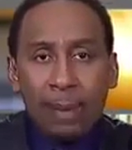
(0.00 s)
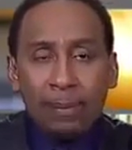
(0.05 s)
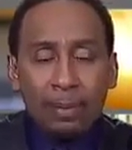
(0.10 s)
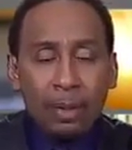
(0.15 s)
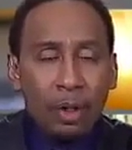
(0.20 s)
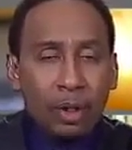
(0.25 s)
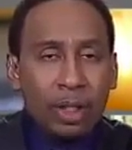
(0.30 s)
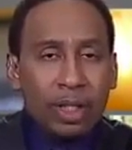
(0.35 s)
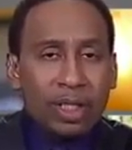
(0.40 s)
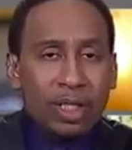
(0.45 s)

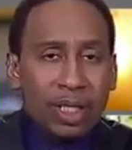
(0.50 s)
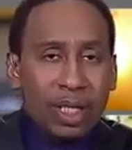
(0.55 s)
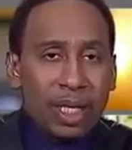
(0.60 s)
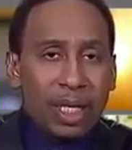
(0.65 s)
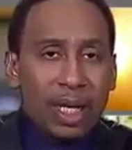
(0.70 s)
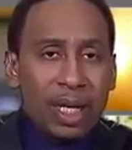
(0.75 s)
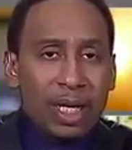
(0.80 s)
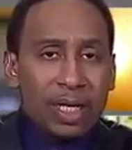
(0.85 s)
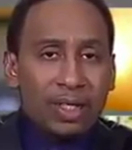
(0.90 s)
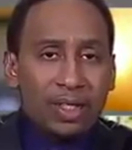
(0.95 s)
I'm going to
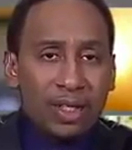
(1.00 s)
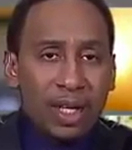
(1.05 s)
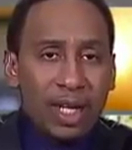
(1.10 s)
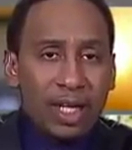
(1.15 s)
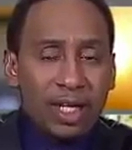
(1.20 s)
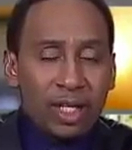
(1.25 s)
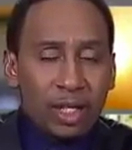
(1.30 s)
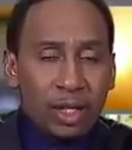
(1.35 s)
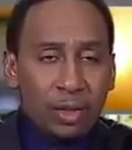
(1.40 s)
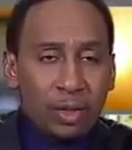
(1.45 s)
sit here and
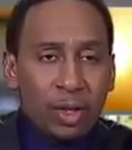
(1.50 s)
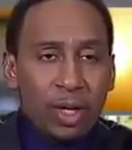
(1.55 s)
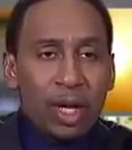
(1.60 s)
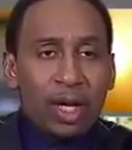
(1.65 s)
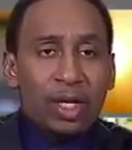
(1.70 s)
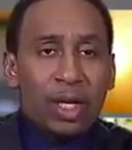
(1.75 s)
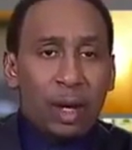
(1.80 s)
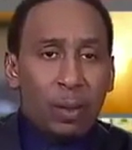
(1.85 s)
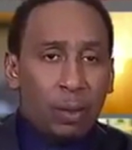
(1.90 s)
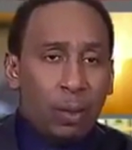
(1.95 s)
say to you
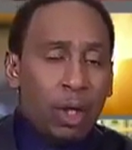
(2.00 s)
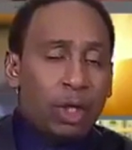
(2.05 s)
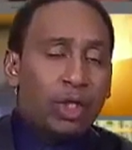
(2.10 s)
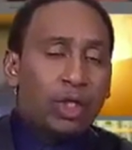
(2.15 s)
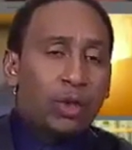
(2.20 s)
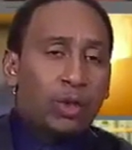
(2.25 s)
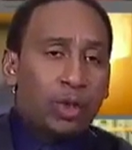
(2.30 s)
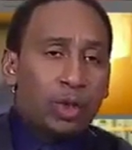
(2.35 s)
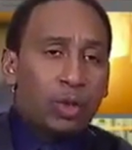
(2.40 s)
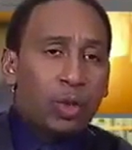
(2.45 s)
that
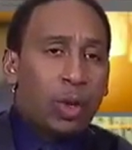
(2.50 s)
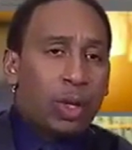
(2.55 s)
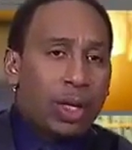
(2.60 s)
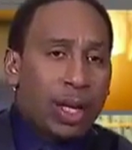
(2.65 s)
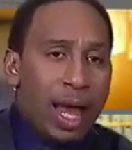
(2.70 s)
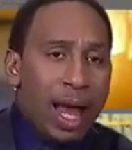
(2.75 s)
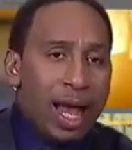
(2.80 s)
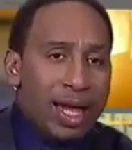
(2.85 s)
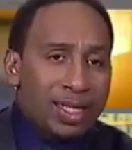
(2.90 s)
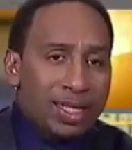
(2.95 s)
what you saw
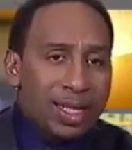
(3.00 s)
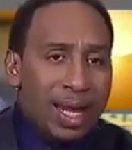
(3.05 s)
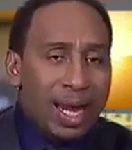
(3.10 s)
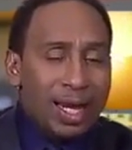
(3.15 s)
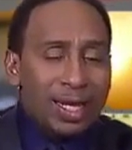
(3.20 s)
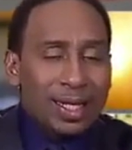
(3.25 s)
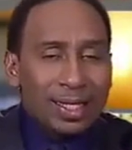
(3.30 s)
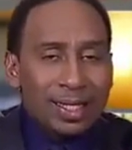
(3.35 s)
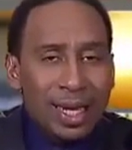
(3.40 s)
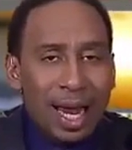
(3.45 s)
last
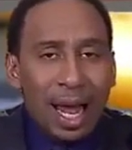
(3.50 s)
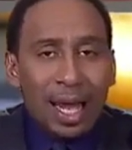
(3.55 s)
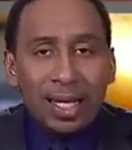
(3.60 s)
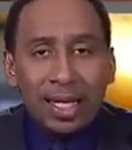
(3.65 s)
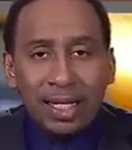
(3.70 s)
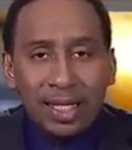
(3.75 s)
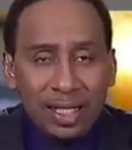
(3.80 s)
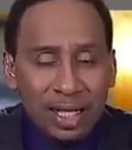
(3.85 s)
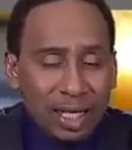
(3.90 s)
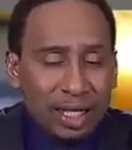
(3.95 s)
night is
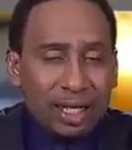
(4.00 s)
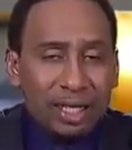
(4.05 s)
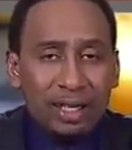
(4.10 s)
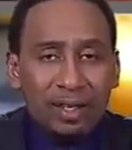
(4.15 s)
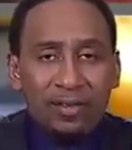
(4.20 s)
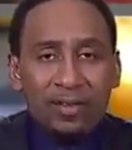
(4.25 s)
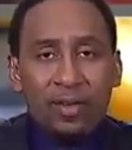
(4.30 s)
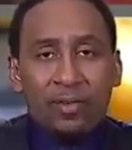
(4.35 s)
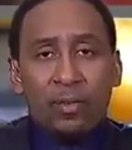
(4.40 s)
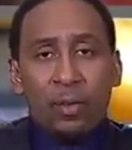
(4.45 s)
not
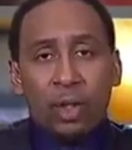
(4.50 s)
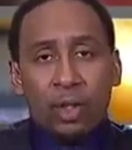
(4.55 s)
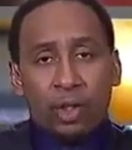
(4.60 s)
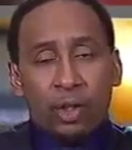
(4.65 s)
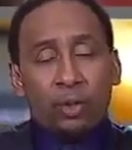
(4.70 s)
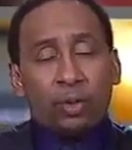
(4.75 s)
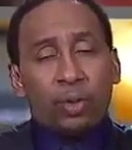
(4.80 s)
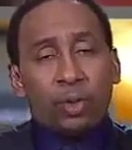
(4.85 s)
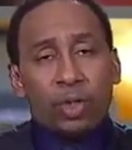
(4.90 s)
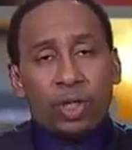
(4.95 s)
indicative of
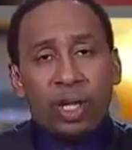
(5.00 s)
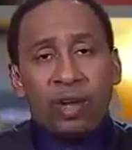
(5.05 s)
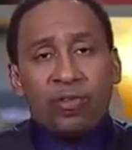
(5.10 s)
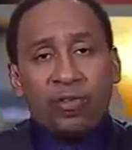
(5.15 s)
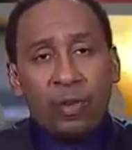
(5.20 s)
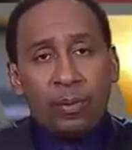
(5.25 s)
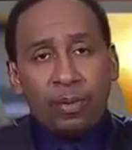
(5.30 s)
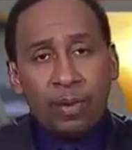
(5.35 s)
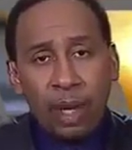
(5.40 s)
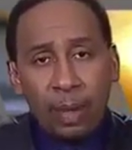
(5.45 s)
what you will
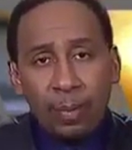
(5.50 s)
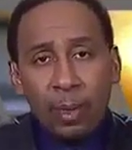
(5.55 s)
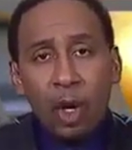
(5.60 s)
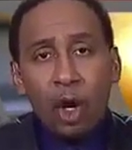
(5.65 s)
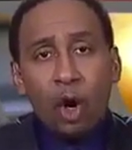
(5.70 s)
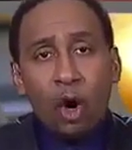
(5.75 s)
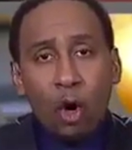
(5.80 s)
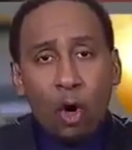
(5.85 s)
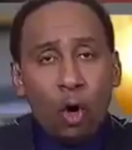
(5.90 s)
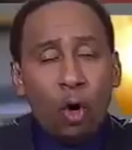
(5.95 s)
see from them
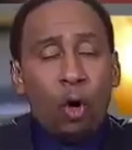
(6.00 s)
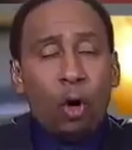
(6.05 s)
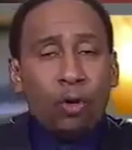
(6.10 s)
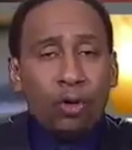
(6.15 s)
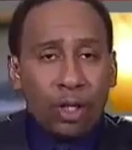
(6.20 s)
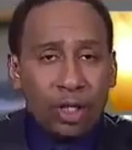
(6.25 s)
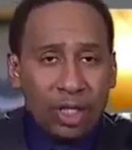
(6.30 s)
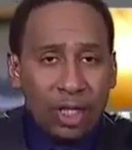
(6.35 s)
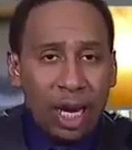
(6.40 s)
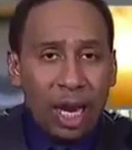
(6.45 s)

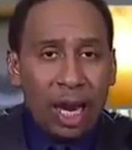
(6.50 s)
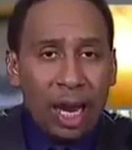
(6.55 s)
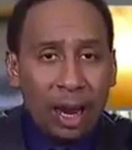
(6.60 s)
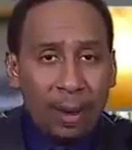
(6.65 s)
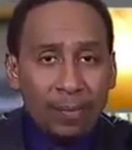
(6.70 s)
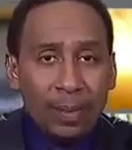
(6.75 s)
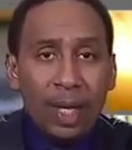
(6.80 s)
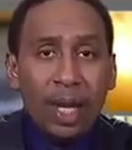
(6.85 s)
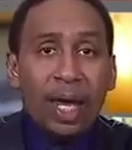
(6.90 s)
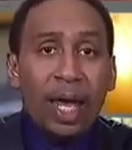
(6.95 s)
all the
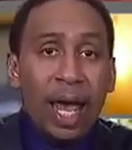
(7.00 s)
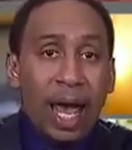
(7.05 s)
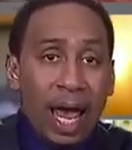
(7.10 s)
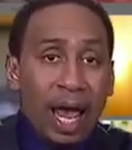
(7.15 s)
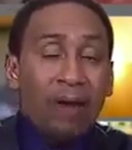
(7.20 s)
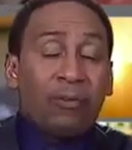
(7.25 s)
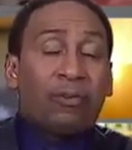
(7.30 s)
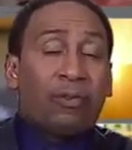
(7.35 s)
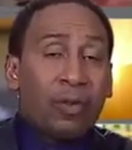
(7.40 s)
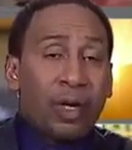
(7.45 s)
time.
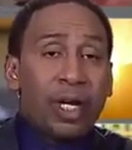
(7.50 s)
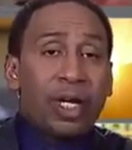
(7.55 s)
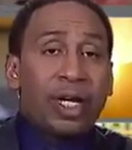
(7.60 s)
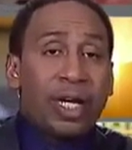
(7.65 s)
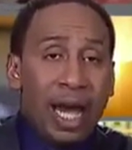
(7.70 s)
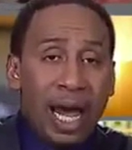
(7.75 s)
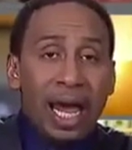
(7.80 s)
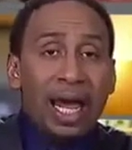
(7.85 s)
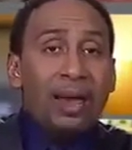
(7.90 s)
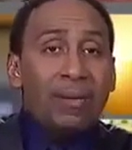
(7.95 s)
Every
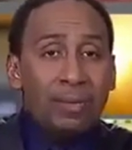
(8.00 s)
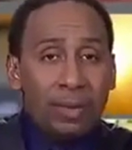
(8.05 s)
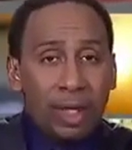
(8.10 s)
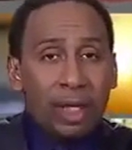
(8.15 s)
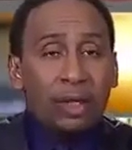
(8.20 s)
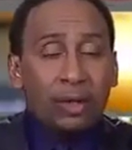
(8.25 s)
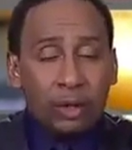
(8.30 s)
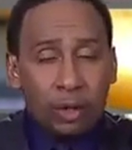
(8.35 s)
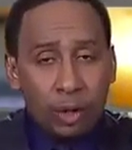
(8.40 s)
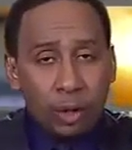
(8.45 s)
game
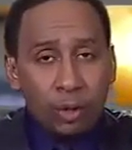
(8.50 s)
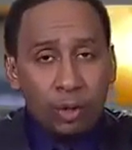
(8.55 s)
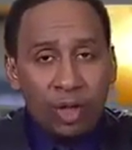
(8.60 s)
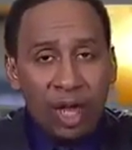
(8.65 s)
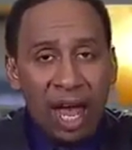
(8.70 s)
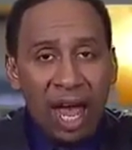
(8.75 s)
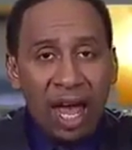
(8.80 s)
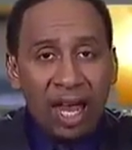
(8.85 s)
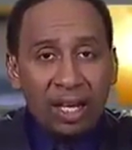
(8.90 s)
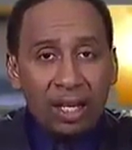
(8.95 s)
they'll do
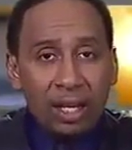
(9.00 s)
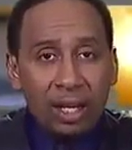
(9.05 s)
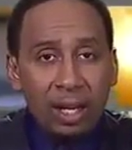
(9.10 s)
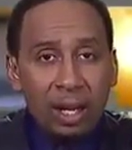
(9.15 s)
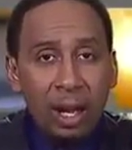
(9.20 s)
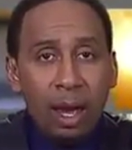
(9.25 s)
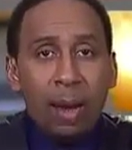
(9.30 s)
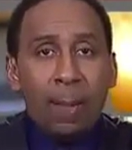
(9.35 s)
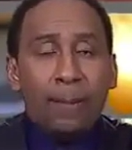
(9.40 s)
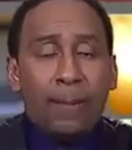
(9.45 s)
that,
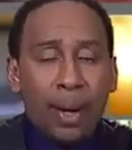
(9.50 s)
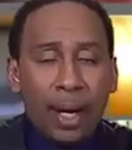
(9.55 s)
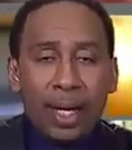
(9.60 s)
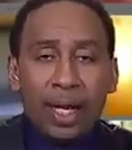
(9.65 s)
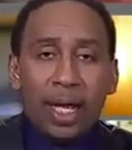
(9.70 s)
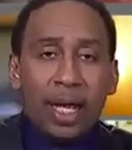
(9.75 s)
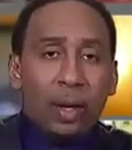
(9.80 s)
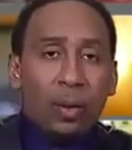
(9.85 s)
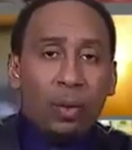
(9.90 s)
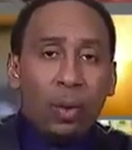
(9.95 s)

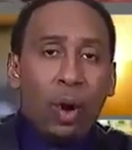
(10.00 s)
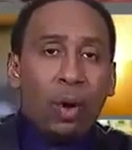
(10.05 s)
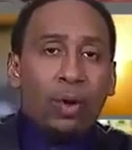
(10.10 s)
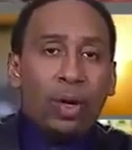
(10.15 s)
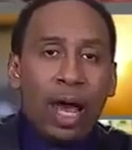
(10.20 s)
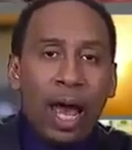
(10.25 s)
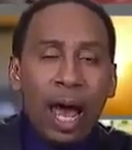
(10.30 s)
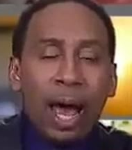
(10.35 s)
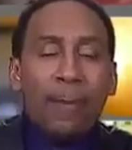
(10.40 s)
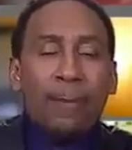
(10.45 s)
but it
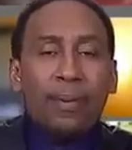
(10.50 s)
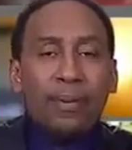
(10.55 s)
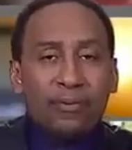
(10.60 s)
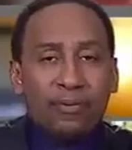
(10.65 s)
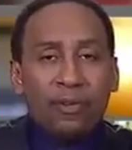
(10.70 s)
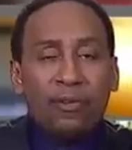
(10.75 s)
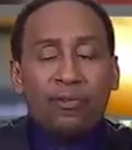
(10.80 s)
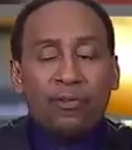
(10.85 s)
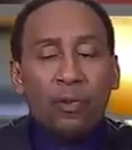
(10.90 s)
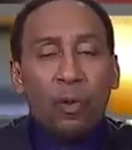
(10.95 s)
won't
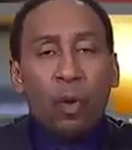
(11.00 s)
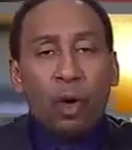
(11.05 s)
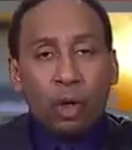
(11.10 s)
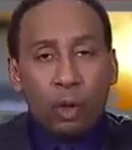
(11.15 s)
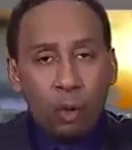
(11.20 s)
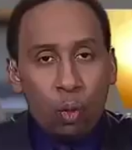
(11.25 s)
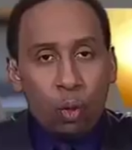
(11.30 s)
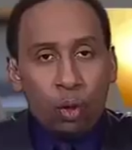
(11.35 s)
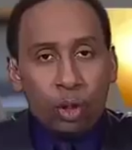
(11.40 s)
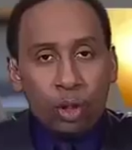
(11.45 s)
happen for
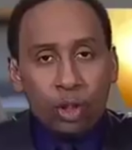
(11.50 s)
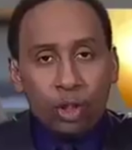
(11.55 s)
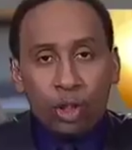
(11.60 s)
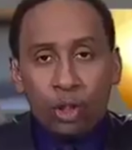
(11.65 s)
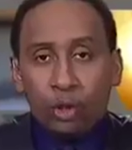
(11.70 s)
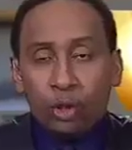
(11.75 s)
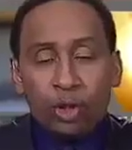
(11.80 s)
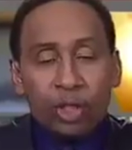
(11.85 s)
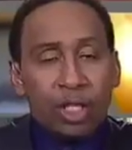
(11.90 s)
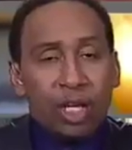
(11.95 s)
4
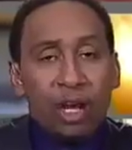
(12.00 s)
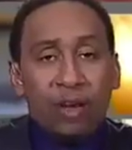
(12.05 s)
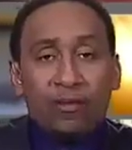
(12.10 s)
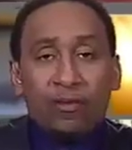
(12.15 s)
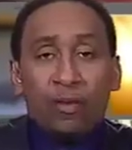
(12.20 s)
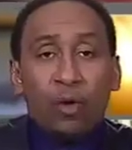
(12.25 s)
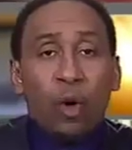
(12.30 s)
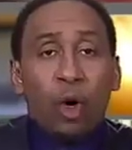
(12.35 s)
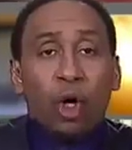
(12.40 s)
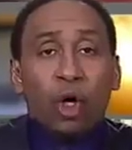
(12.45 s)
quarters. You'll see
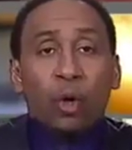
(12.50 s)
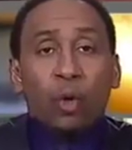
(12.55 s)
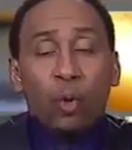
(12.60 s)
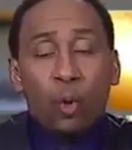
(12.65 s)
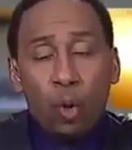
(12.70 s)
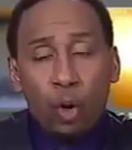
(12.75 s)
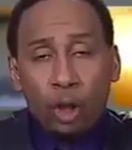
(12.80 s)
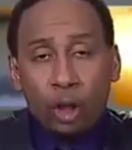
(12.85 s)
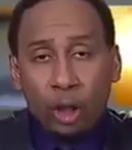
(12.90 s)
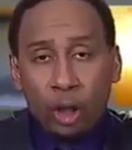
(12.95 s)
it for a
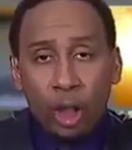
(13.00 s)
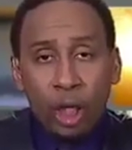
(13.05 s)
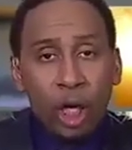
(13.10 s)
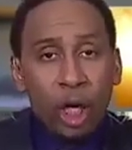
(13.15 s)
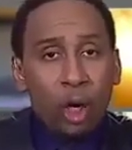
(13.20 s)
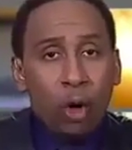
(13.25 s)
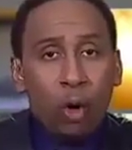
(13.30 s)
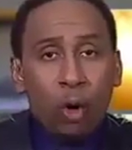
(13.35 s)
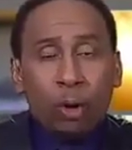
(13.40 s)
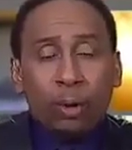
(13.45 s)
quarter
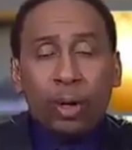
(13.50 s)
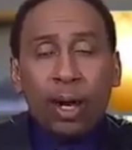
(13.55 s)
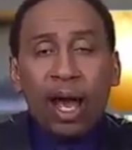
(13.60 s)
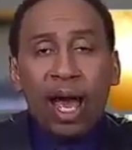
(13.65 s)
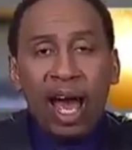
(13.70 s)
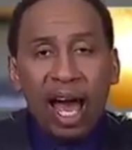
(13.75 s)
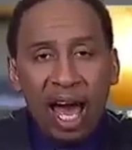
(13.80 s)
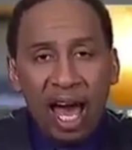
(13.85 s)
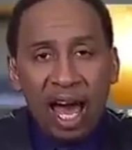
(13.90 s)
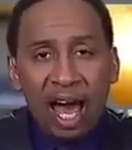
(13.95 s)
or
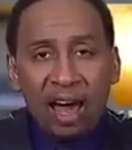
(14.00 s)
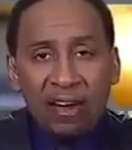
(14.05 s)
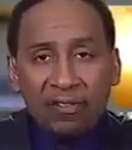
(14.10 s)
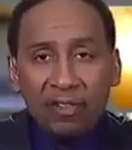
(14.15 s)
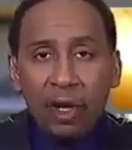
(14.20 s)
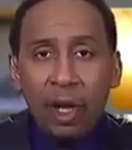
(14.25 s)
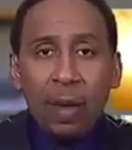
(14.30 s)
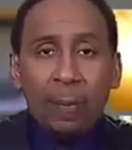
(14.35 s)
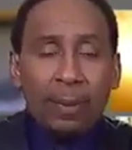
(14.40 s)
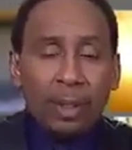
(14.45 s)
a
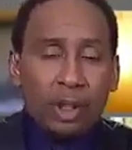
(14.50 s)
half,